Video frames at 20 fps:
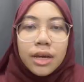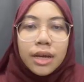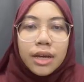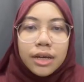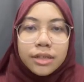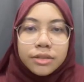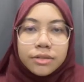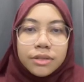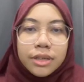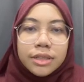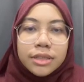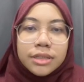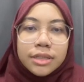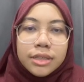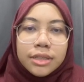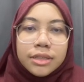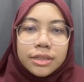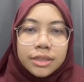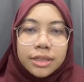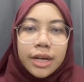As you can see
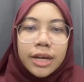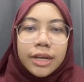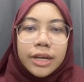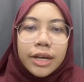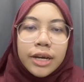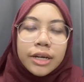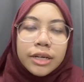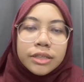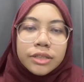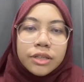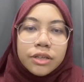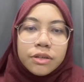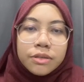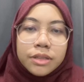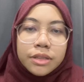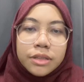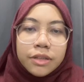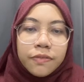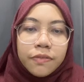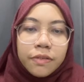in the slide, there are 3
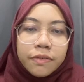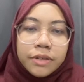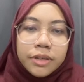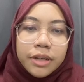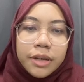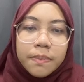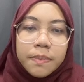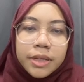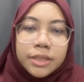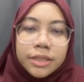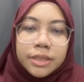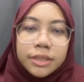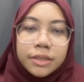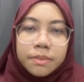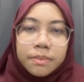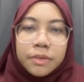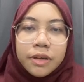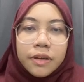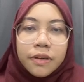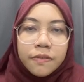objectives of the Redbus
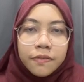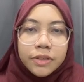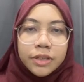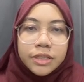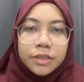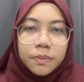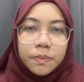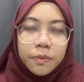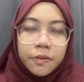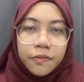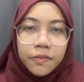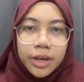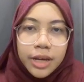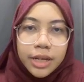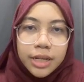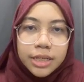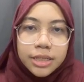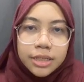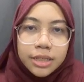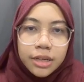system. First, provide
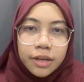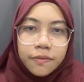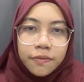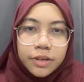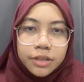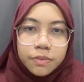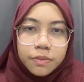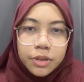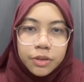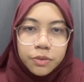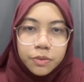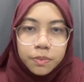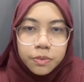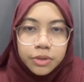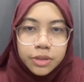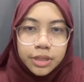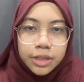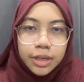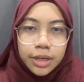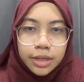an easy and fast way to book
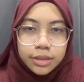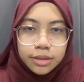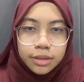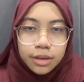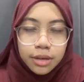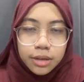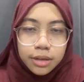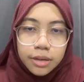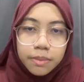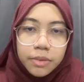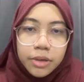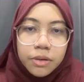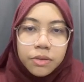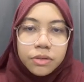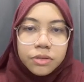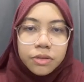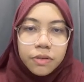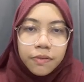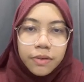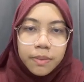the tickets. The main
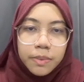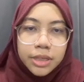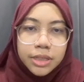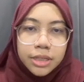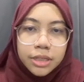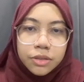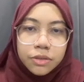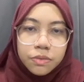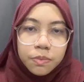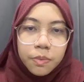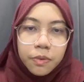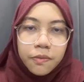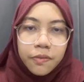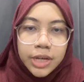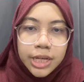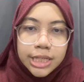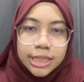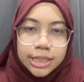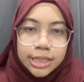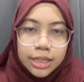goals of Redbus is to
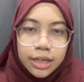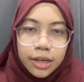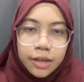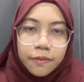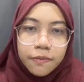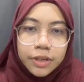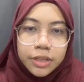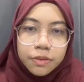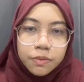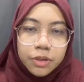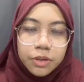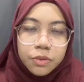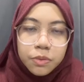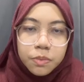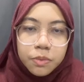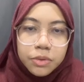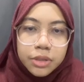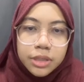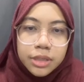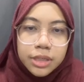provide easy and fast way to
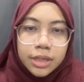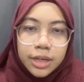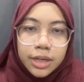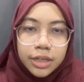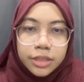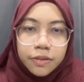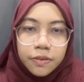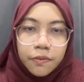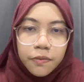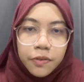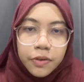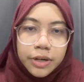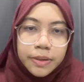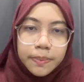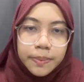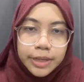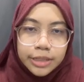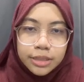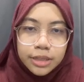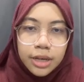book the tickets for a
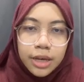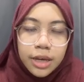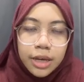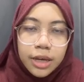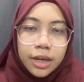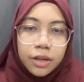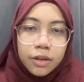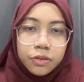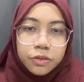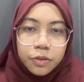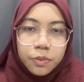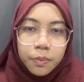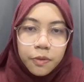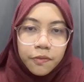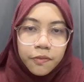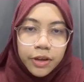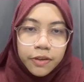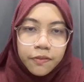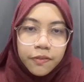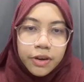bus. It also
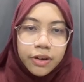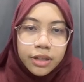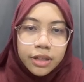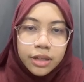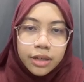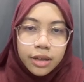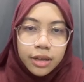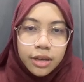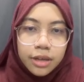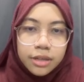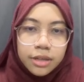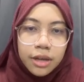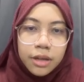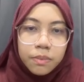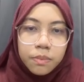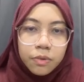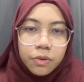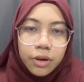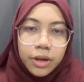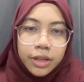provides ferry tickets
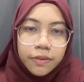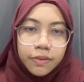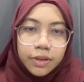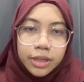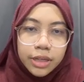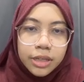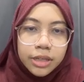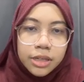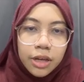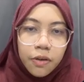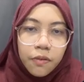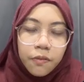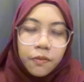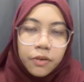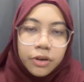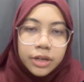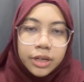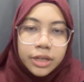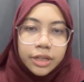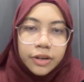and book activities
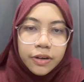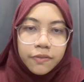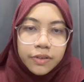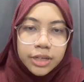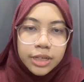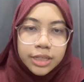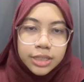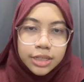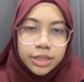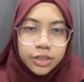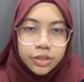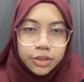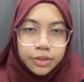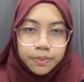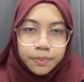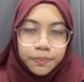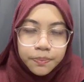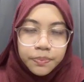for their travel destination.